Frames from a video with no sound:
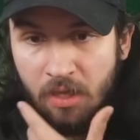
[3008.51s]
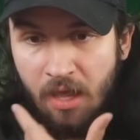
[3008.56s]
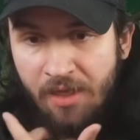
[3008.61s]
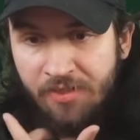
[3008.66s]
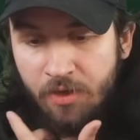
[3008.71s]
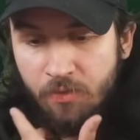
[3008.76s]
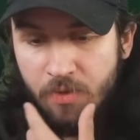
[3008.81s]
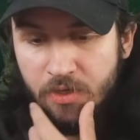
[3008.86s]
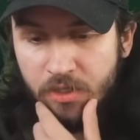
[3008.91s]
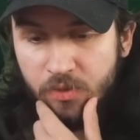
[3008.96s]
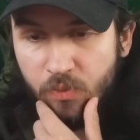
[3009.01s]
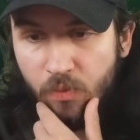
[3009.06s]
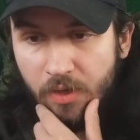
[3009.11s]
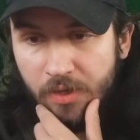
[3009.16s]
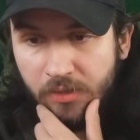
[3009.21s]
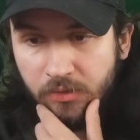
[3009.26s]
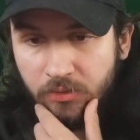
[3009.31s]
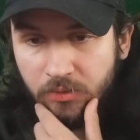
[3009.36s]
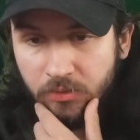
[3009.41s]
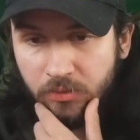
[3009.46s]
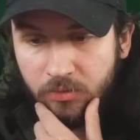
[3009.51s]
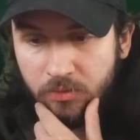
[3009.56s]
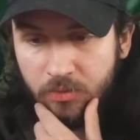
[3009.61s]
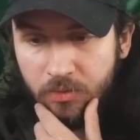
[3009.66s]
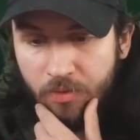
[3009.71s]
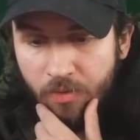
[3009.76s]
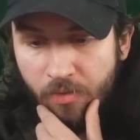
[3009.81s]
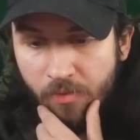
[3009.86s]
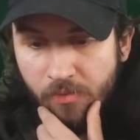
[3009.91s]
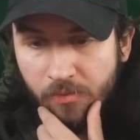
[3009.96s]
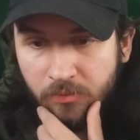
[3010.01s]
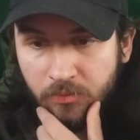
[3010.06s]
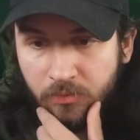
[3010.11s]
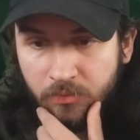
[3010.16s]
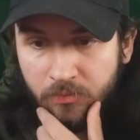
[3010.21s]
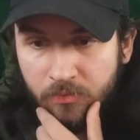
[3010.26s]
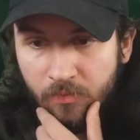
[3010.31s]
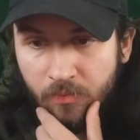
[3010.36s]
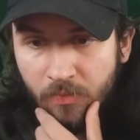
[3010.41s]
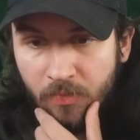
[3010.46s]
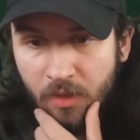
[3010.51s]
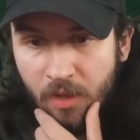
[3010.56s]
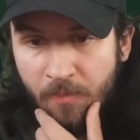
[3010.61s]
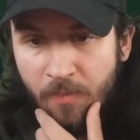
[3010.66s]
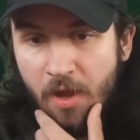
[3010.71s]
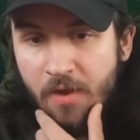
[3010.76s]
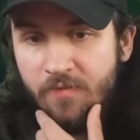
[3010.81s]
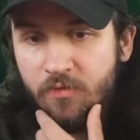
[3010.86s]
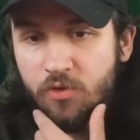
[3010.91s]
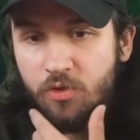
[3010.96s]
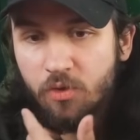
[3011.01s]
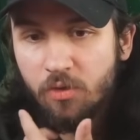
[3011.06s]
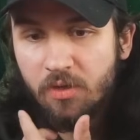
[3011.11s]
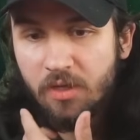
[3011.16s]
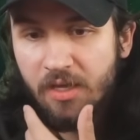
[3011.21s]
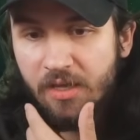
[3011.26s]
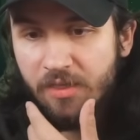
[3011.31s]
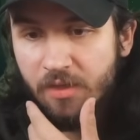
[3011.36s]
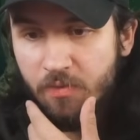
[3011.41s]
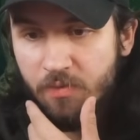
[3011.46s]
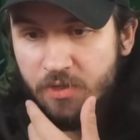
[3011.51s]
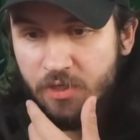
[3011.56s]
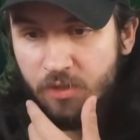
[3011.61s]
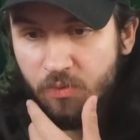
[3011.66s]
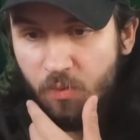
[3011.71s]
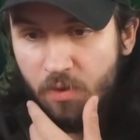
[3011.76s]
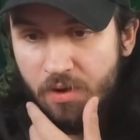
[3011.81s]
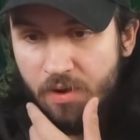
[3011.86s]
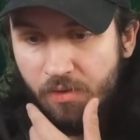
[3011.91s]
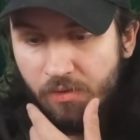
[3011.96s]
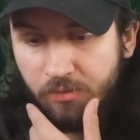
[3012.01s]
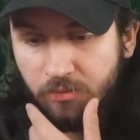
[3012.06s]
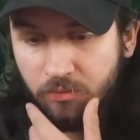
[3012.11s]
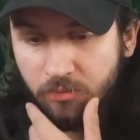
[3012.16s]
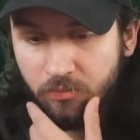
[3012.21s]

I think we just won. I'm not even trolling. I think we just won.